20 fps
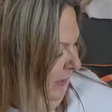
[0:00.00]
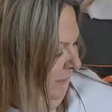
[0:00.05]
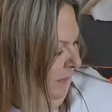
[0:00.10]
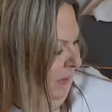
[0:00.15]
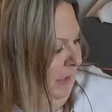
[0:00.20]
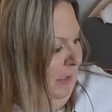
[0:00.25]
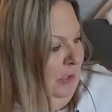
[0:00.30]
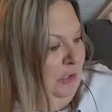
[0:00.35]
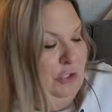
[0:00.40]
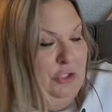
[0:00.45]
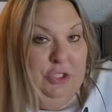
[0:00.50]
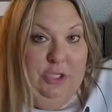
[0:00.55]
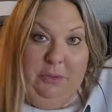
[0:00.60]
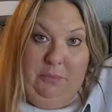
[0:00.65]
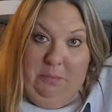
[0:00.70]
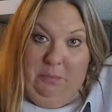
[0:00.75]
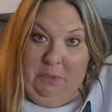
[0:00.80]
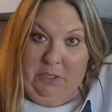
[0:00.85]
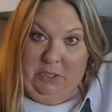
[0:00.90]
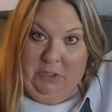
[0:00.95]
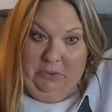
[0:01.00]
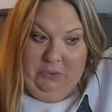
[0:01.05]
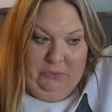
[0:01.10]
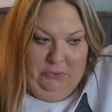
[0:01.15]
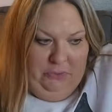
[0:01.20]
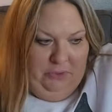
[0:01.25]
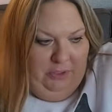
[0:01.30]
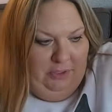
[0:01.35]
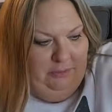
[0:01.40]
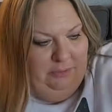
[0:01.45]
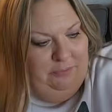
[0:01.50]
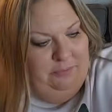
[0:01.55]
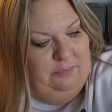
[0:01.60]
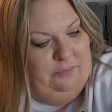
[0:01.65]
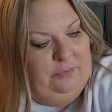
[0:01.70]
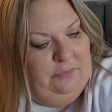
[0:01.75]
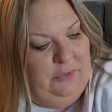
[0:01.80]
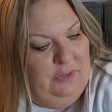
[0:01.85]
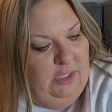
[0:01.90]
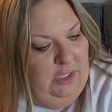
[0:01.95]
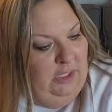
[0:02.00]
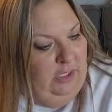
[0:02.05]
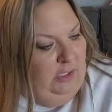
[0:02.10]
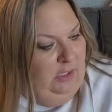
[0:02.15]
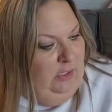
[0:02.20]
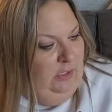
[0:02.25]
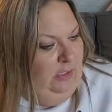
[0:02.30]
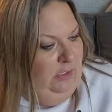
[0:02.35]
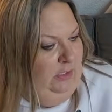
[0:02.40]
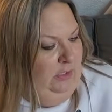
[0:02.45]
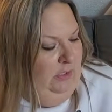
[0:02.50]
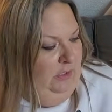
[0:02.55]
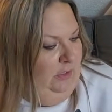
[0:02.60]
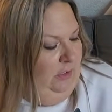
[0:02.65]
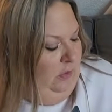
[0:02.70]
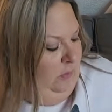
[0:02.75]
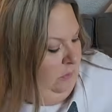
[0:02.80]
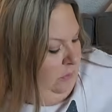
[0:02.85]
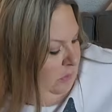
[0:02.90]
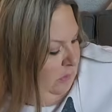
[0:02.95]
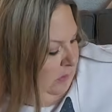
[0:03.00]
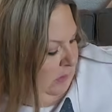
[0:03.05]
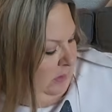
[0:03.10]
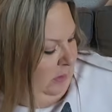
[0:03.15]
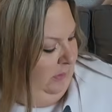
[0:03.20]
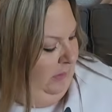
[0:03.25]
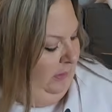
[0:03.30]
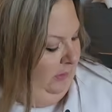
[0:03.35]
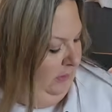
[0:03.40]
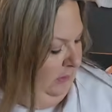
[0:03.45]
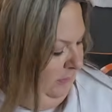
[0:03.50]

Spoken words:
have an extra bone. So all that